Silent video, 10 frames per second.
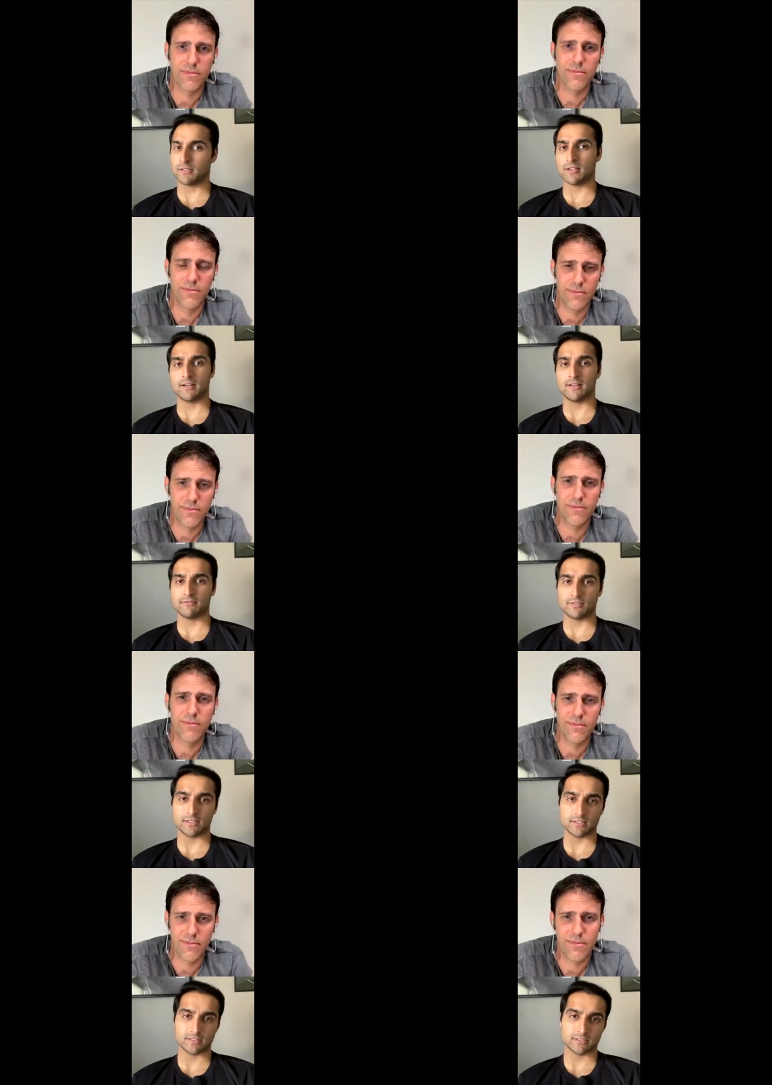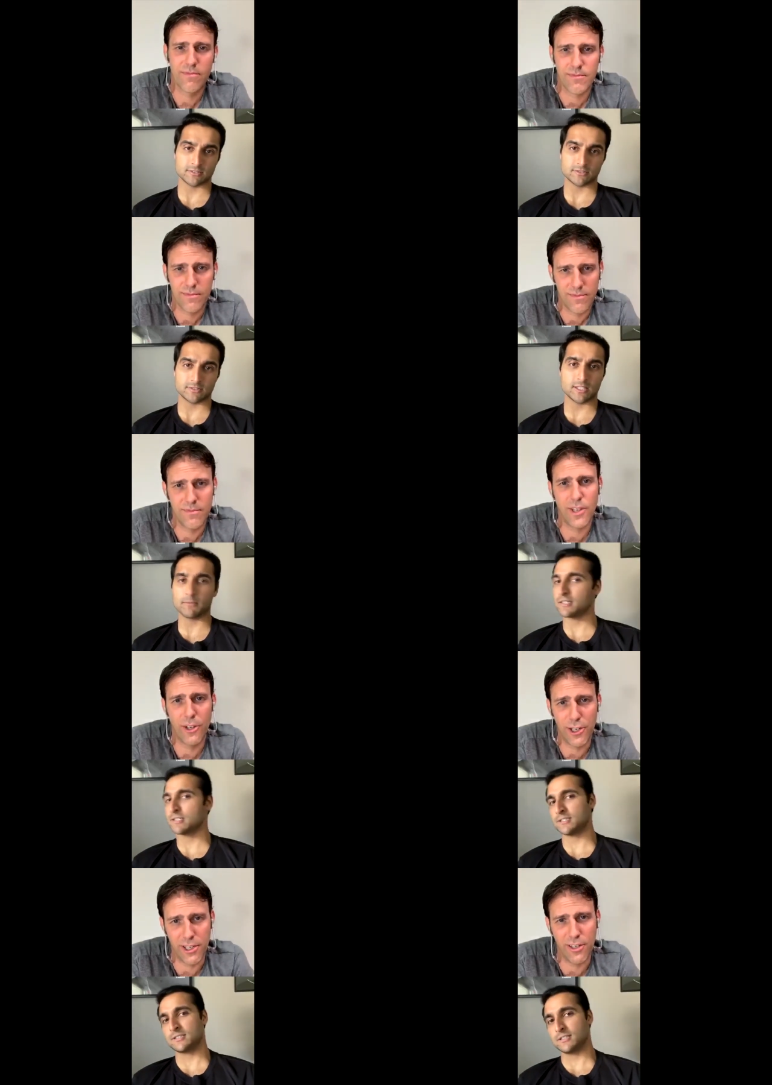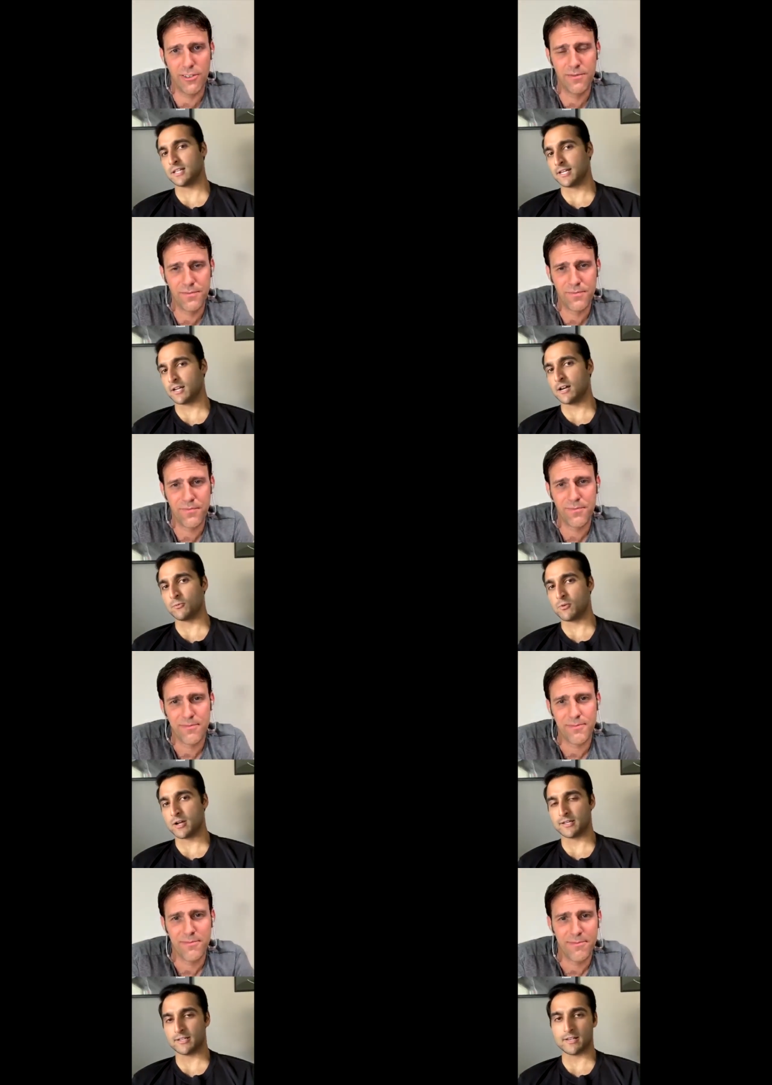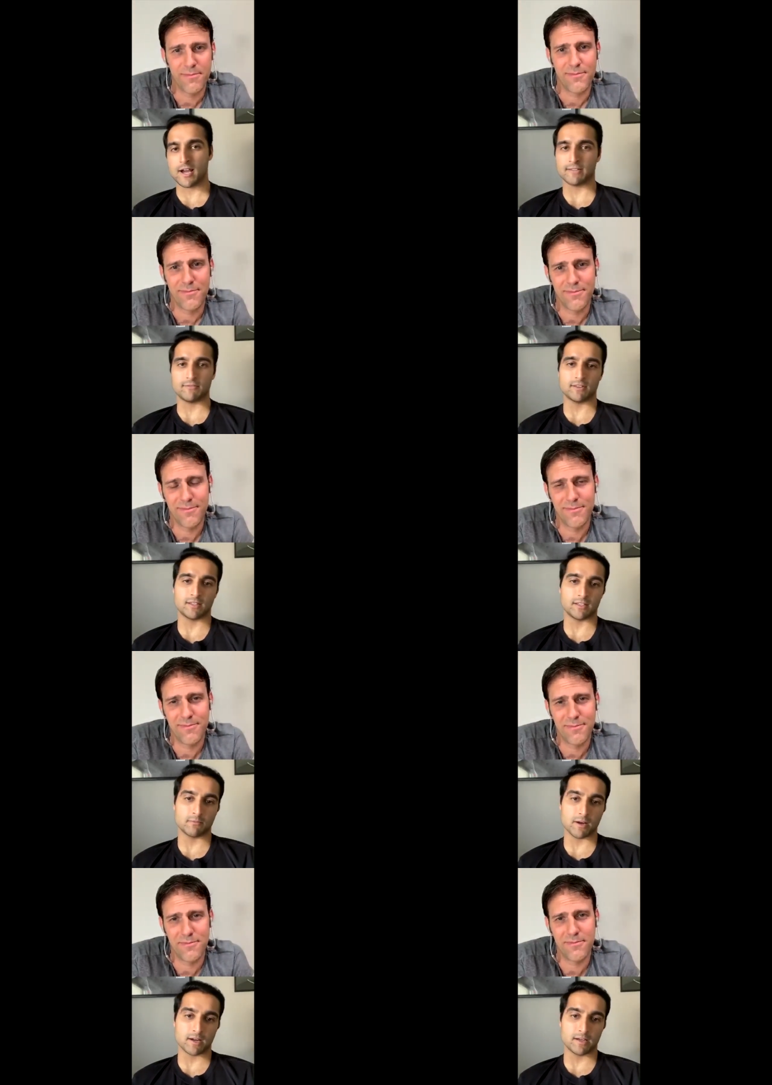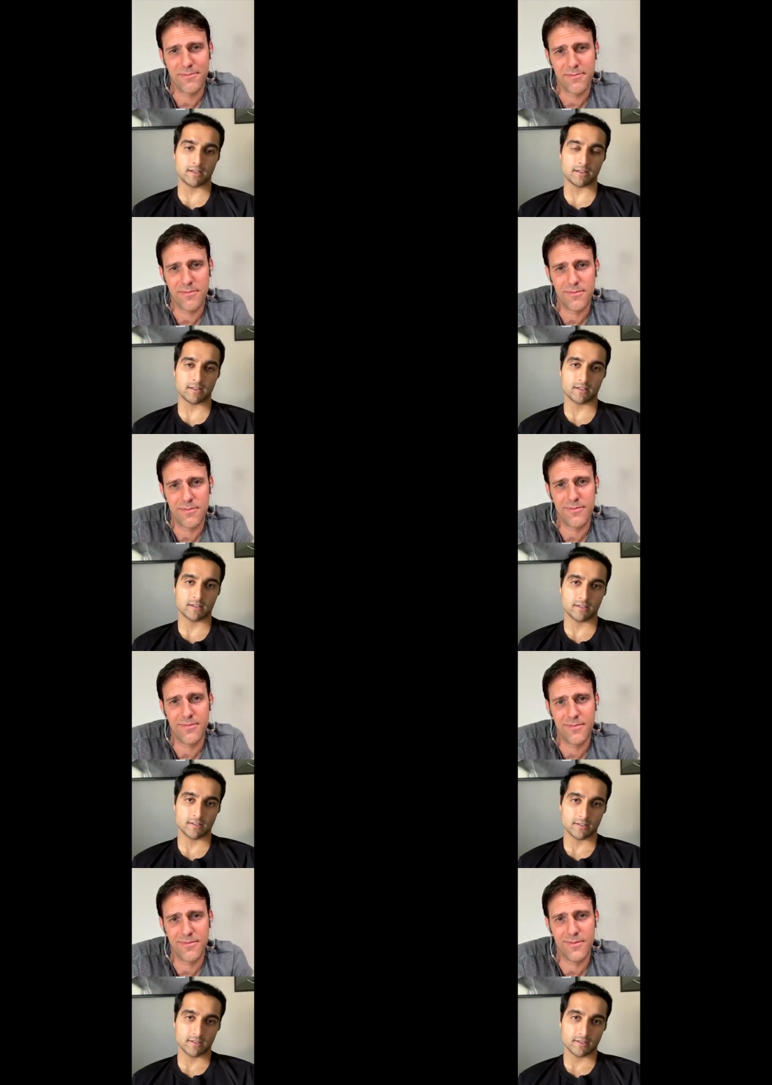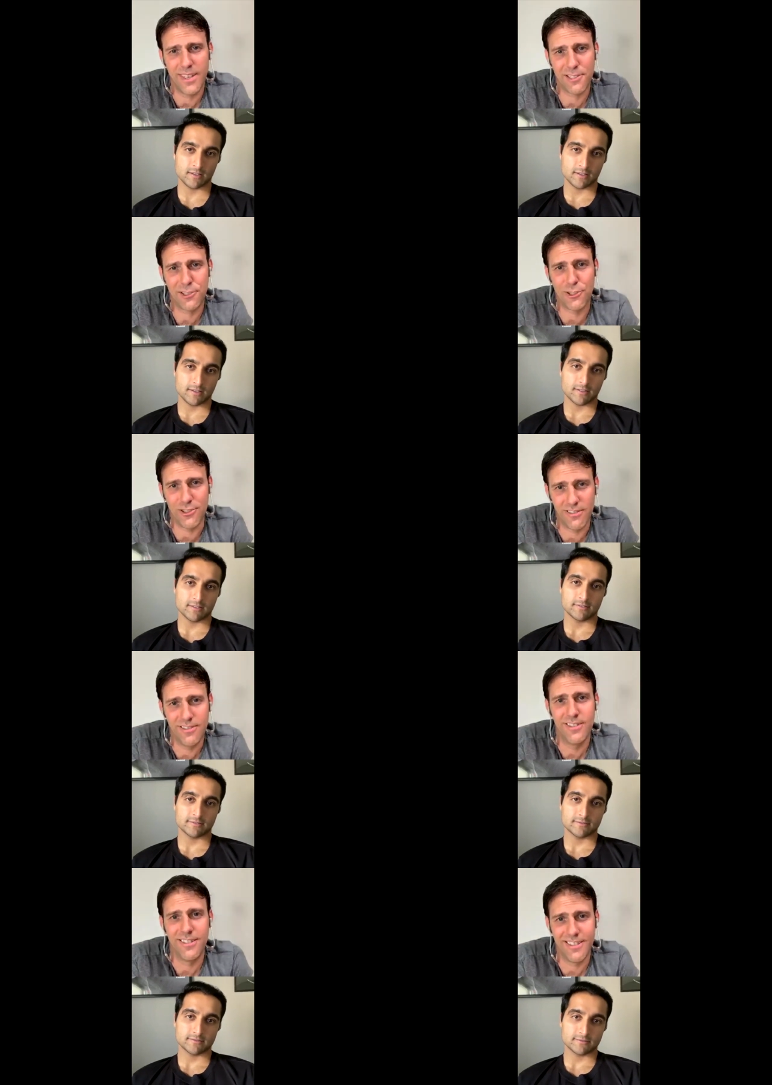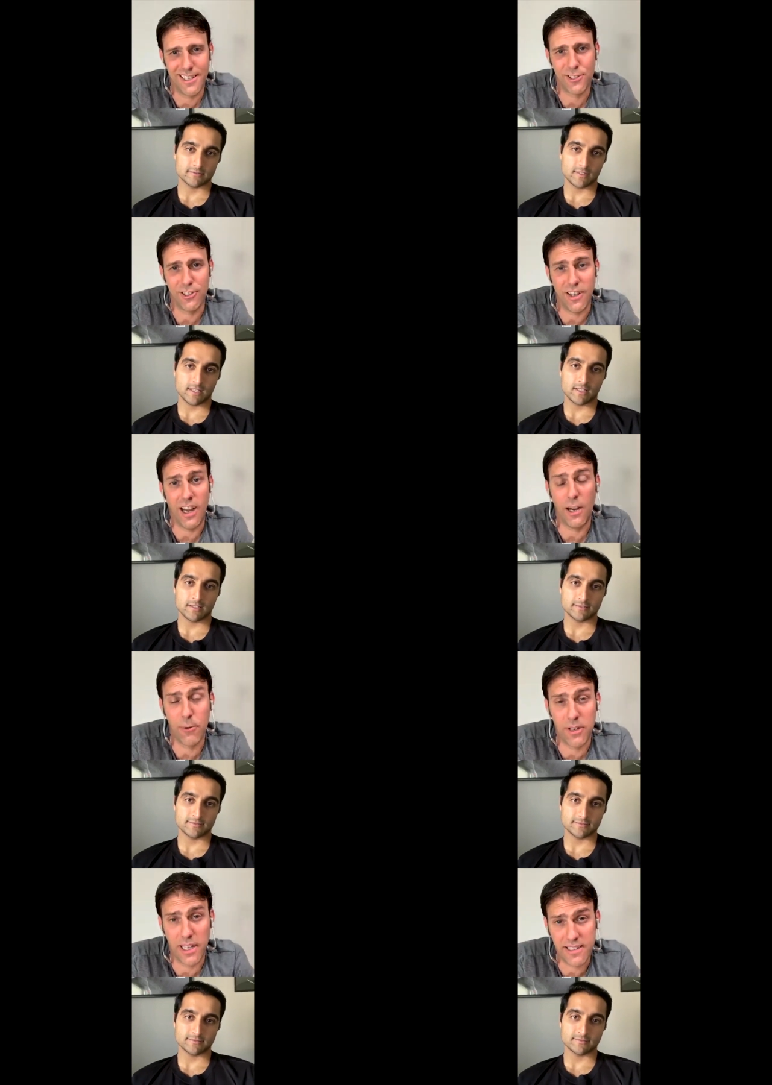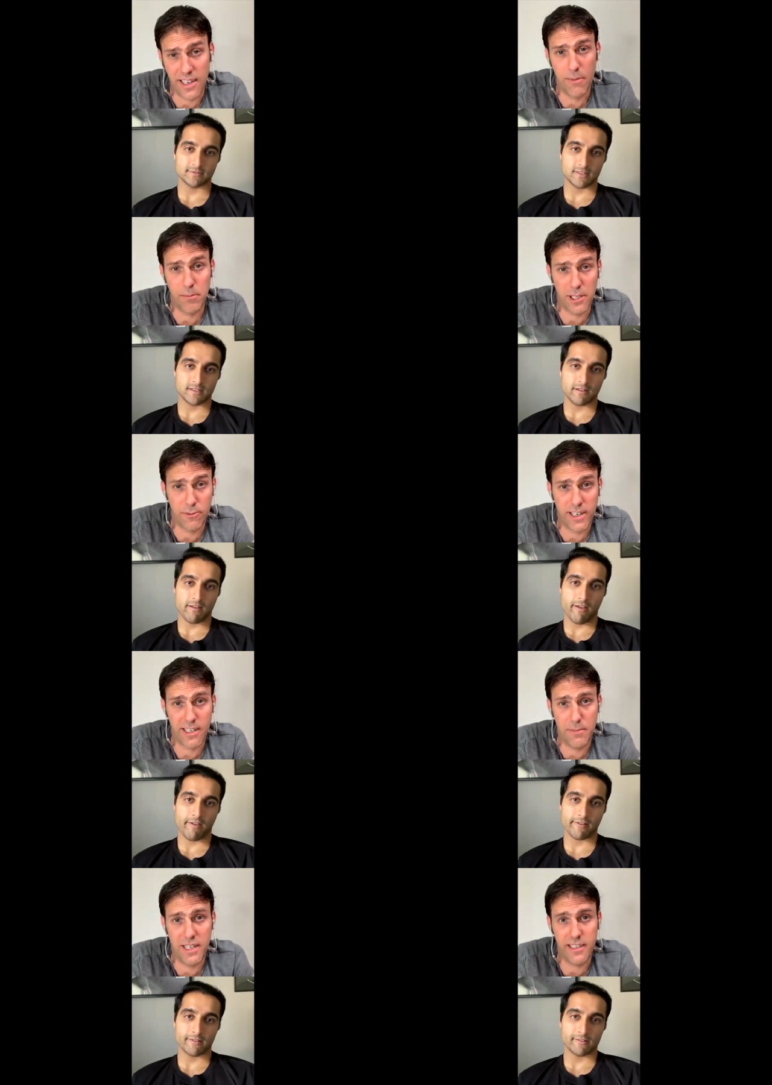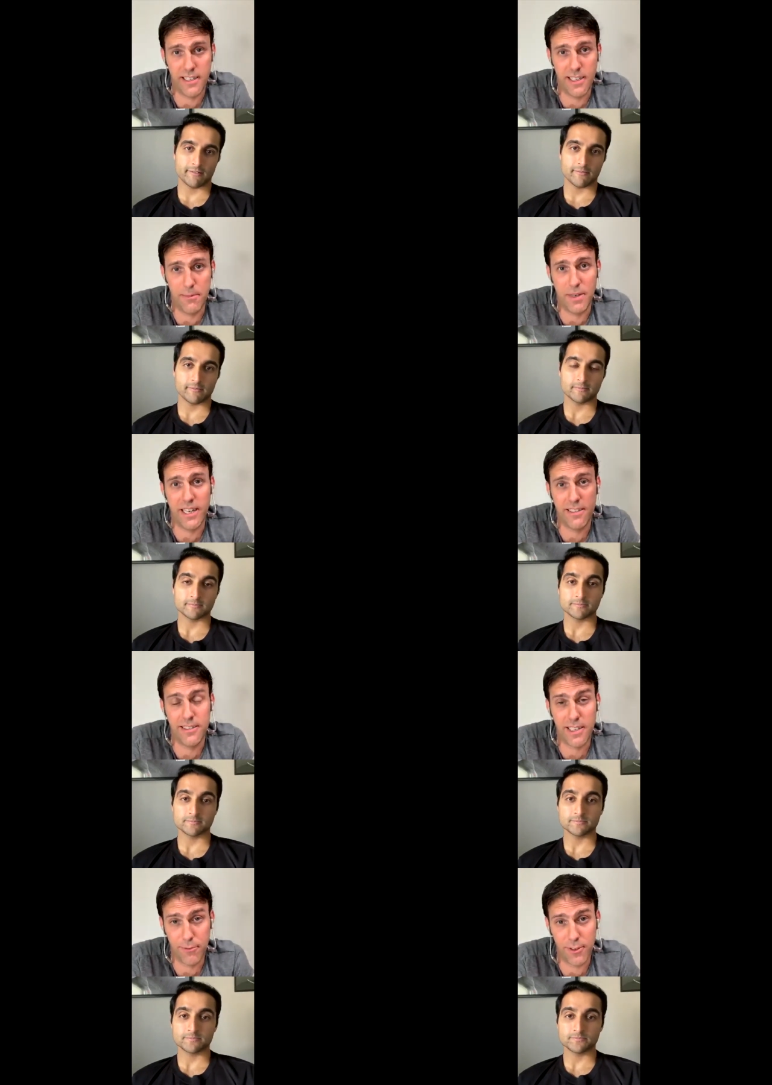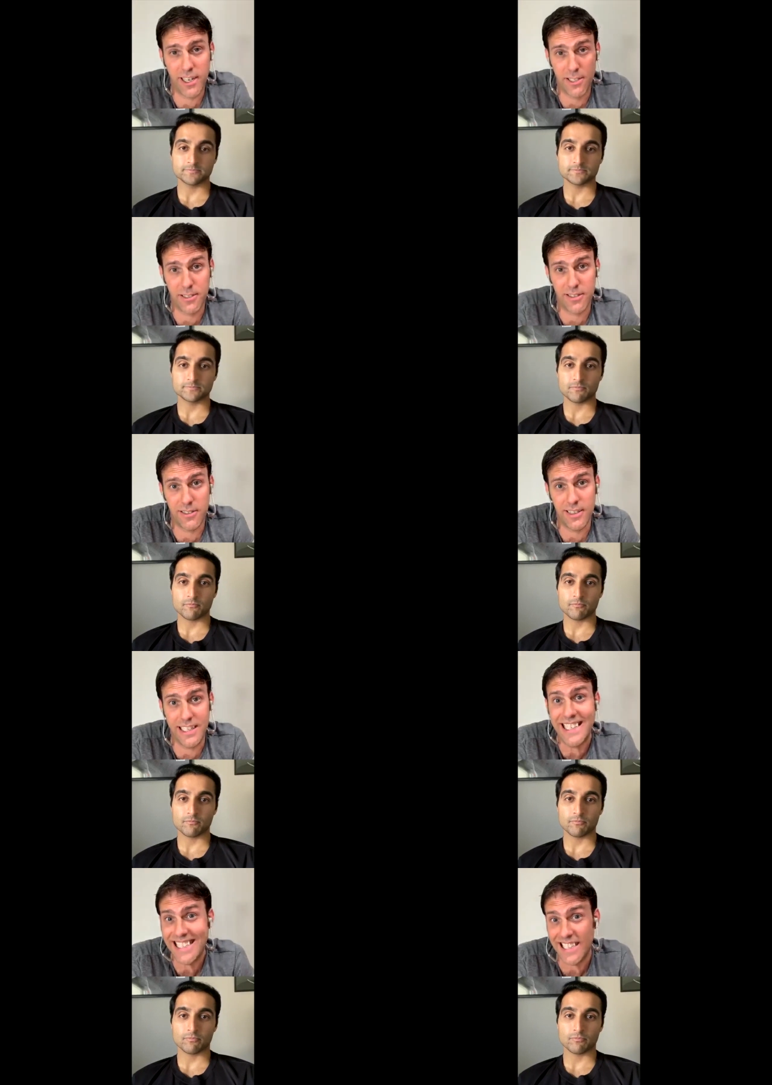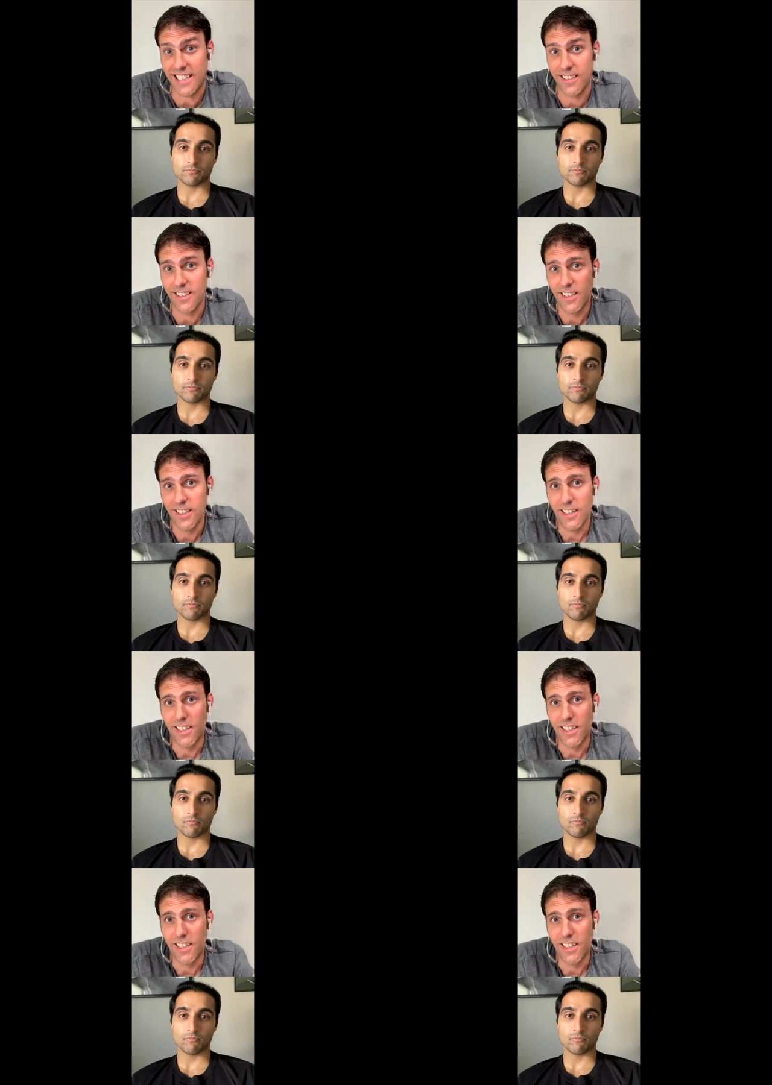Speaker 1: something on Netflix, something there just to like unwind and not even think about anything.
Speaker 2: That's good. That's good. I would like to humbly recommend uh, my Tough Rides India